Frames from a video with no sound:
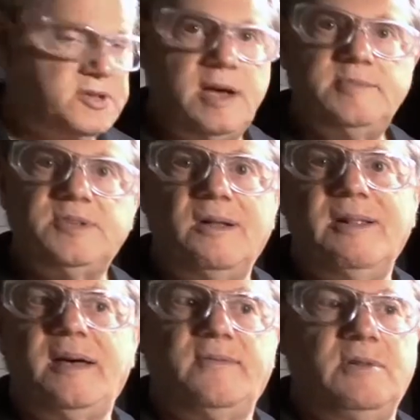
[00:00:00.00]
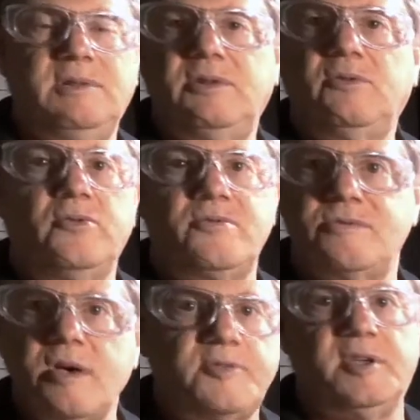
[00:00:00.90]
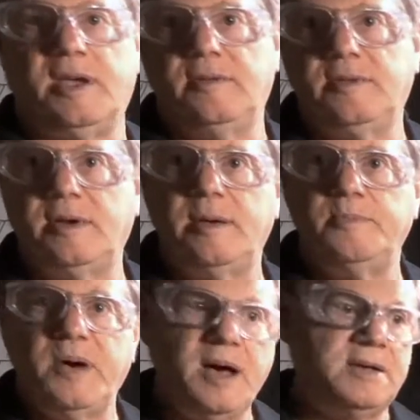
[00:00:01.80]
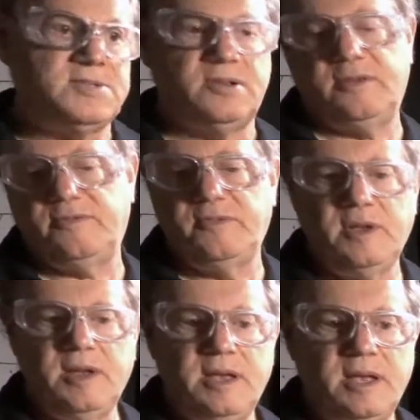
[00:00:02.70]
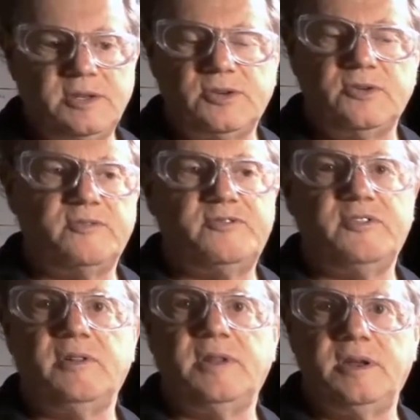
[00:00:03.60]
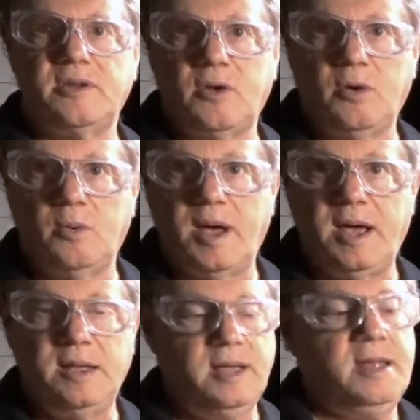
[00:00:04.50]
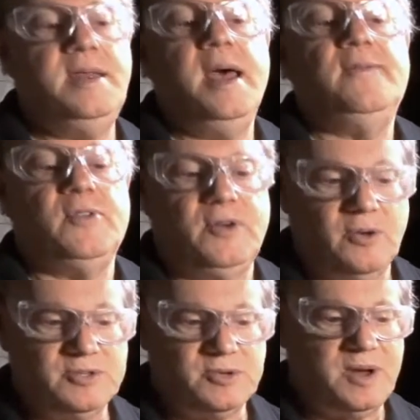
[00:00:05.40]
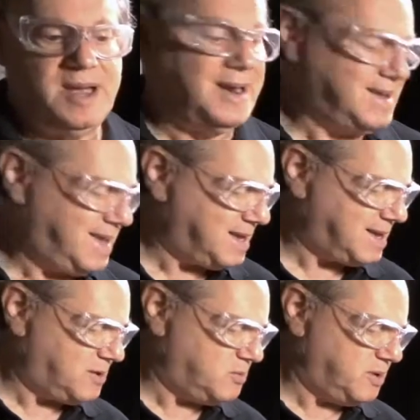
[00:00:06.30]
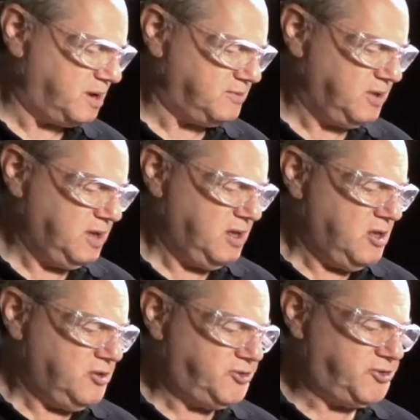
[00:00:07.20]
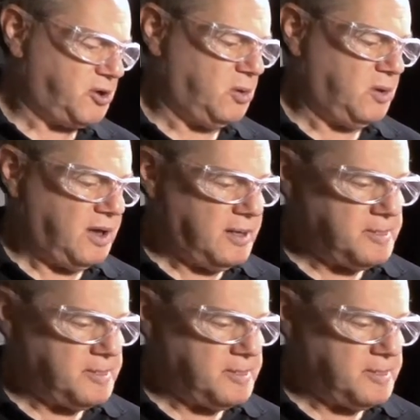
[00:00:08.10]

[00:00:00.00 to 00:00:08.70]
times I'll have a little nothing that I'm positive is going to fill in and go away that never goes away and I can't get rid of. So